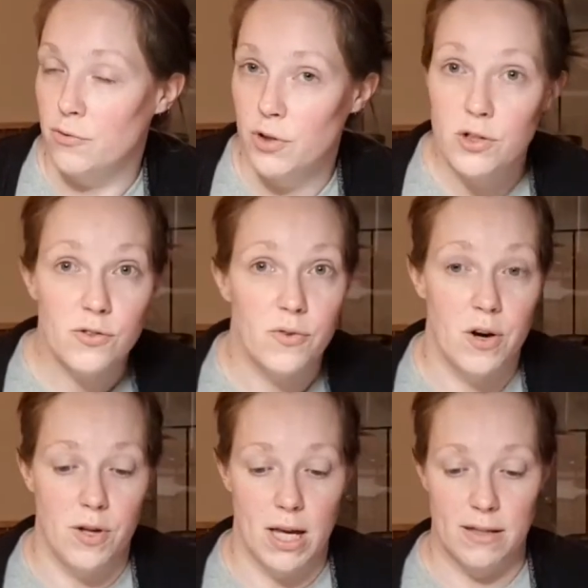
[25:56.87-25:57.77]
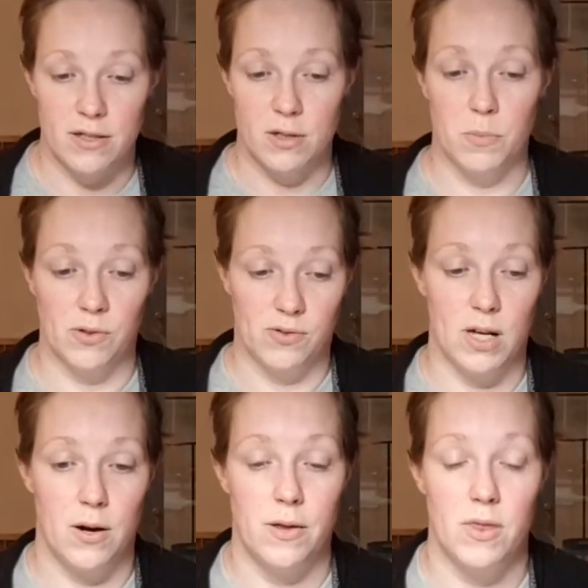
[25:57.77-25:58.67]
first variegated
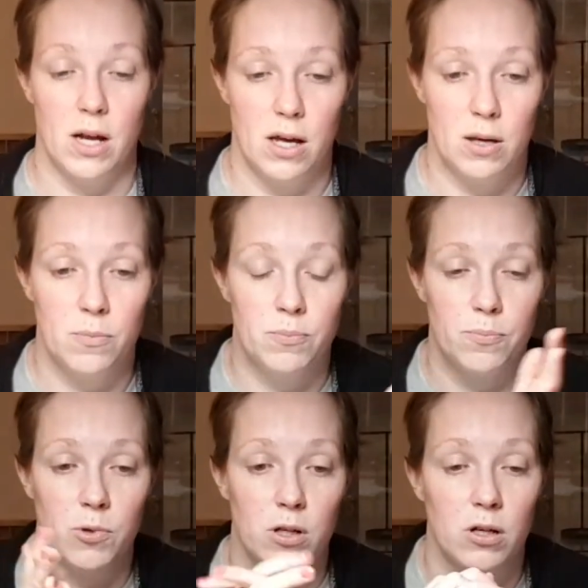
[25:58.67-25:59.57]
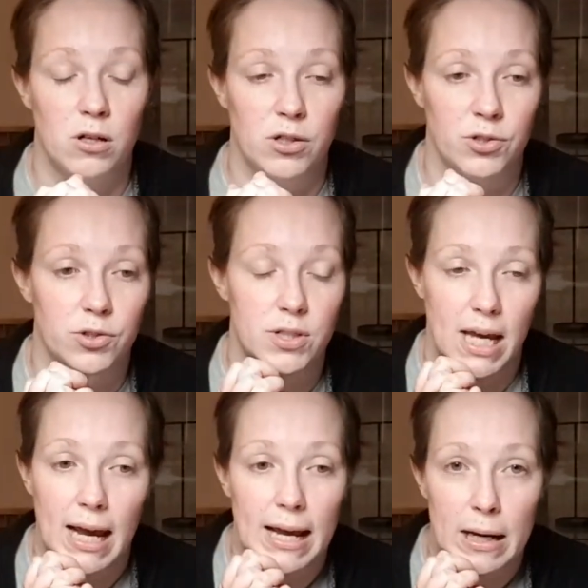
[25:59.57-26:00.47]
monstera that I got
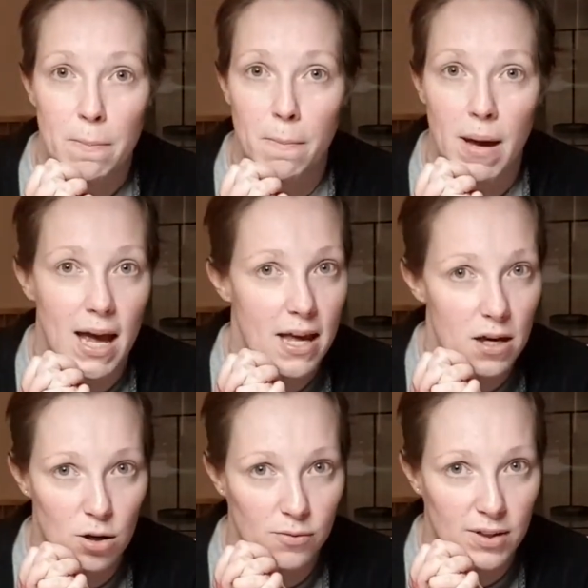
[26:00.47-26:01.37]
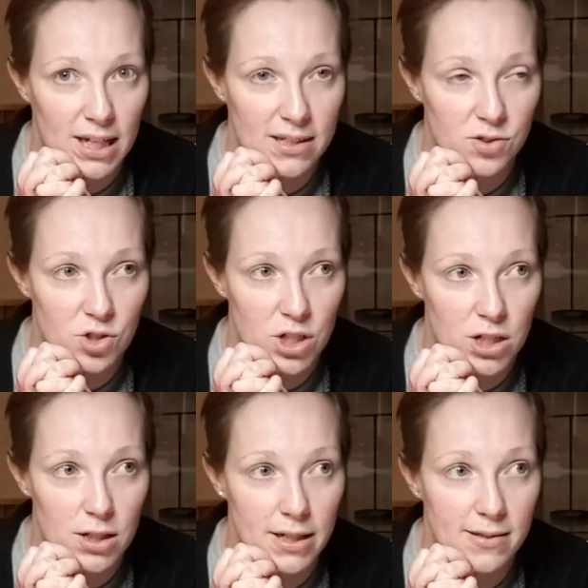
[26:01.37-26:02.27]
in May of last
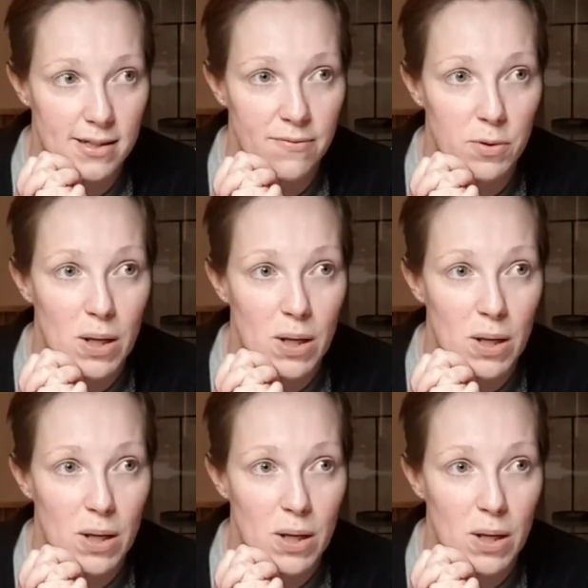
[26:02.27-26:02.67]
year. It's given